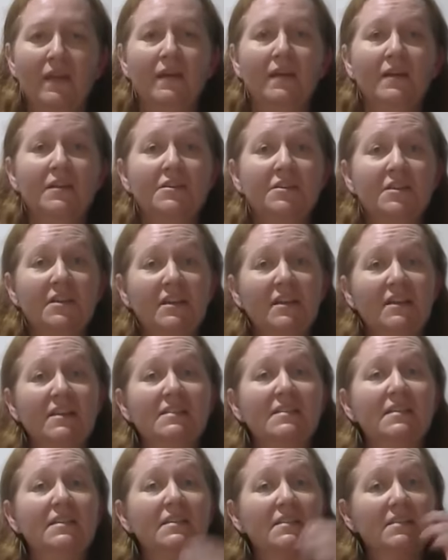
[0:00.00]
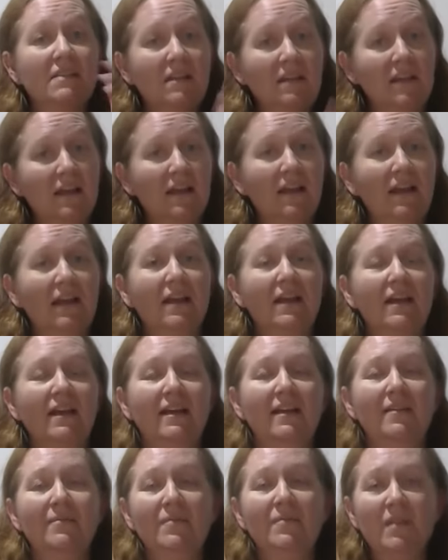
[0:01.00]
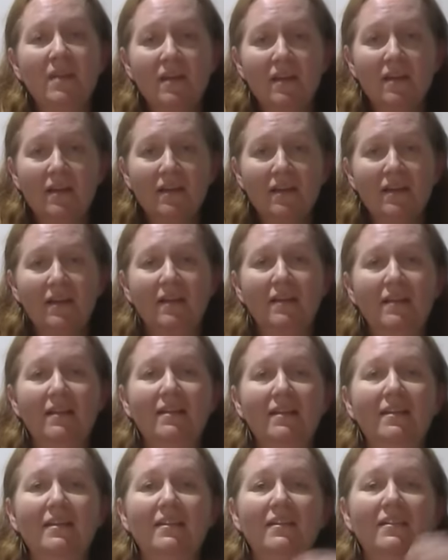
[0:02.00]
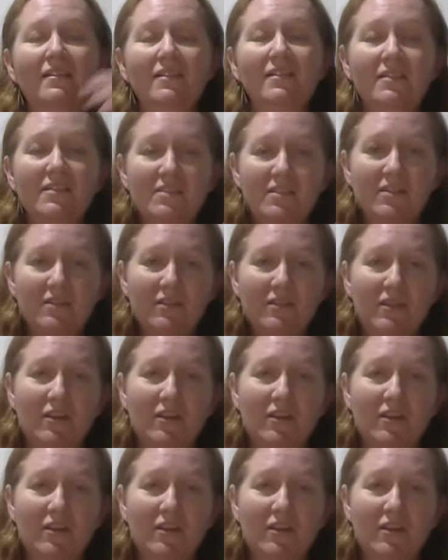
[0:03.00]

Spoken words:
Jesus climbed the hill to the